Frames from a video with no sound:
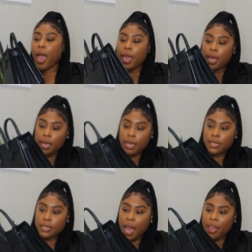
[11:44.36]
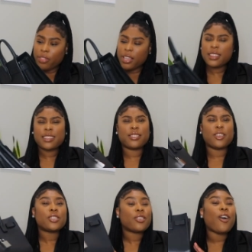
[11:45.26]
And I think
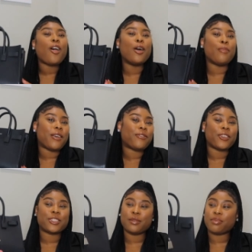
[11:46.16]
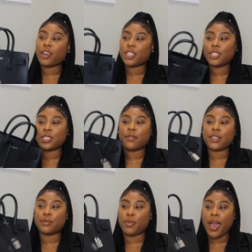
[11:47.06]
those are all of my first impressions of
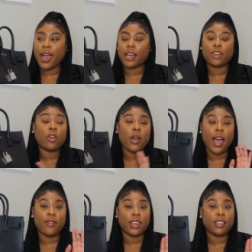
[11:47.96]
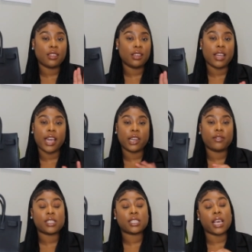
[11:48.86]
this bag. I don't have anything negative
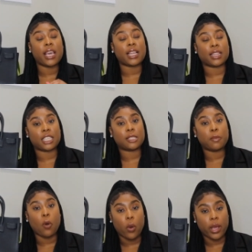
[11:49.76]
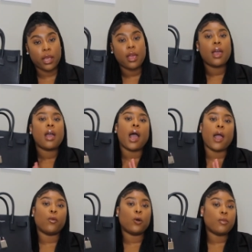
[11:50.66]
to say at this point.
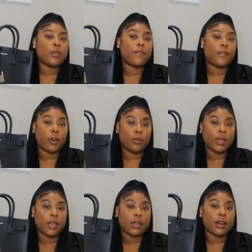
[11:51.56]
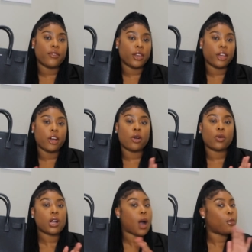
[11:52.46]
I will be filming a video
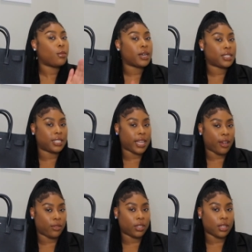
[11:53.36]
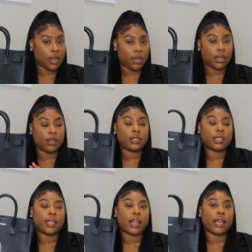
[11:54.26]
a couple months down the line
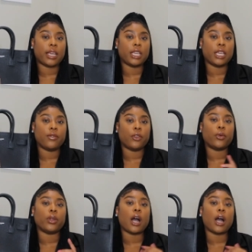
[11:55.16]
so that I can give you an